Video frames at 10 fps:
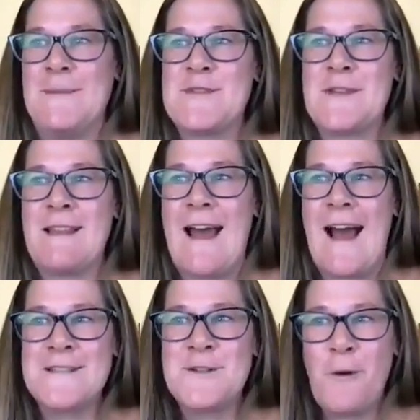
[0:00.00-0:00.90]
So the
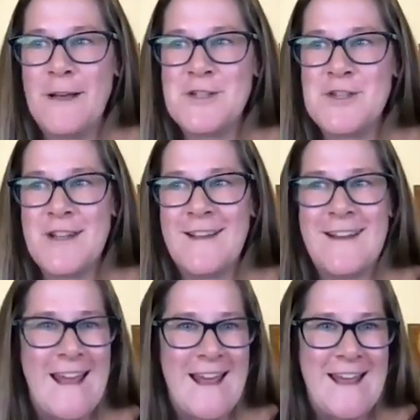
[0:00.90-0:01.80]
last question
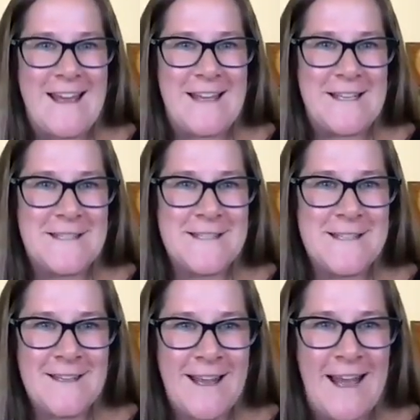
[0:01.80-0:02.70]
is,
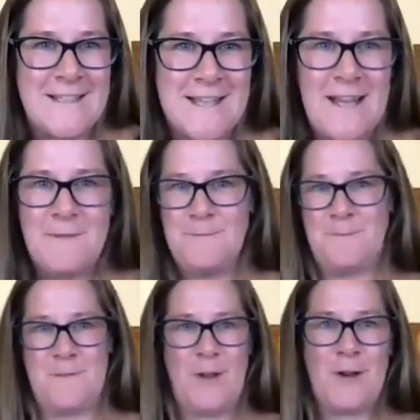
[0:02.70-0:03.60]
Cassie,
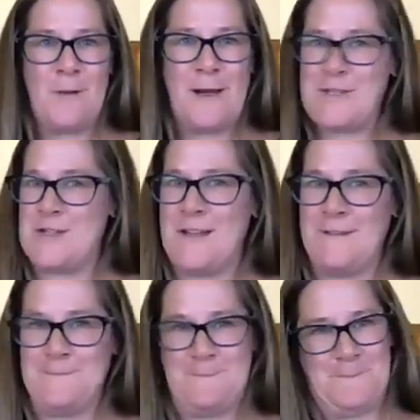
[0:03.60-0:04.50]
your question.